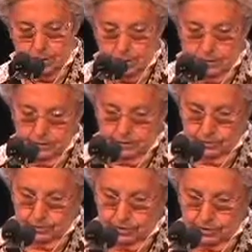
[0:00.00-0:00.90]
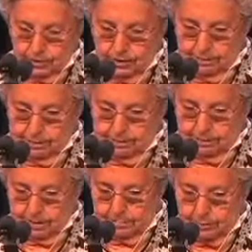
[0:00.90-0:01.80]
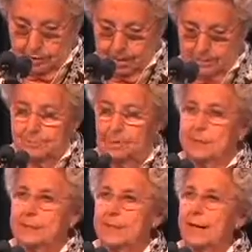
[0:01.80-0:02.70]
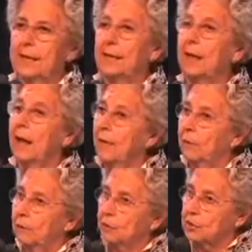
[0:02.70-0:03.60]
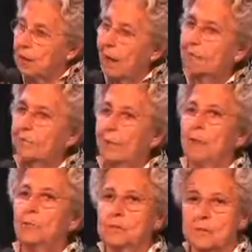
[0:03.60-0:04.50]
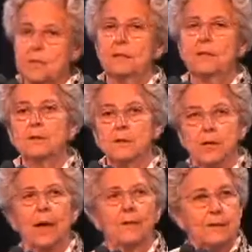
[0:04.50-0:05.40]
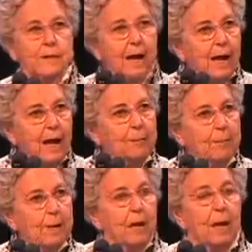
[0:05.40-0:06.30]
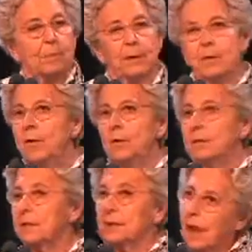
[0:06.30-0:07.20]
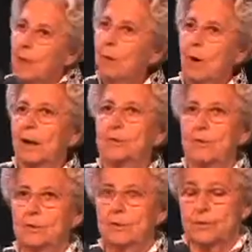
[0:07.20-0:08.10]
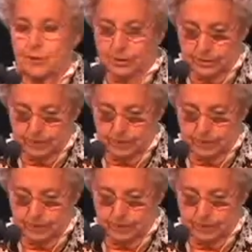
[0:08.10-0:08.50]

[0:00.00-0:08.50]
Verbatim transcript: the regime of, of Mohammad Mossadegh. Now, the Shah of Iran was still the Shah at the time, but he did not want to overturn